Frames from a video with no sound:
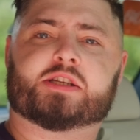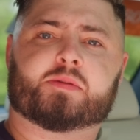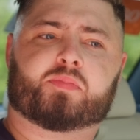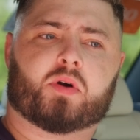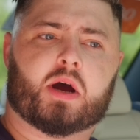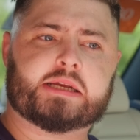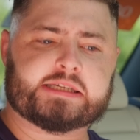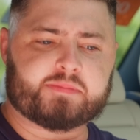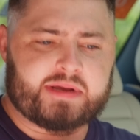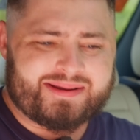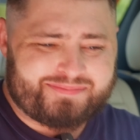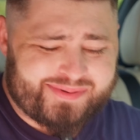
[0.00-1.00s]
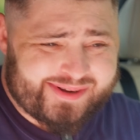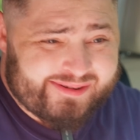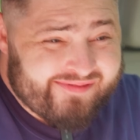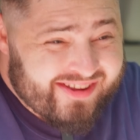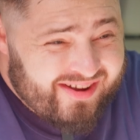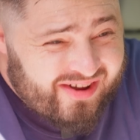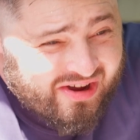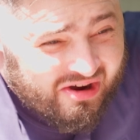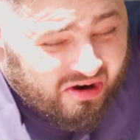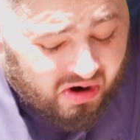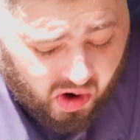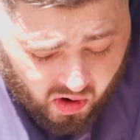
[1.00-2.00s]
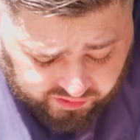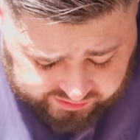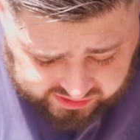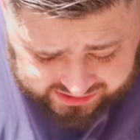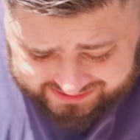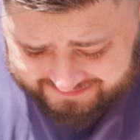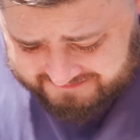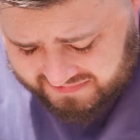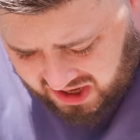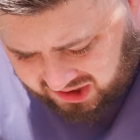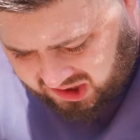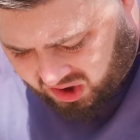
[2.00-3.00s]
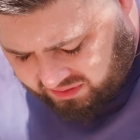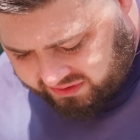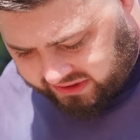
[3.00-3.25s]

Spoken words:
surprises me, but often a lot of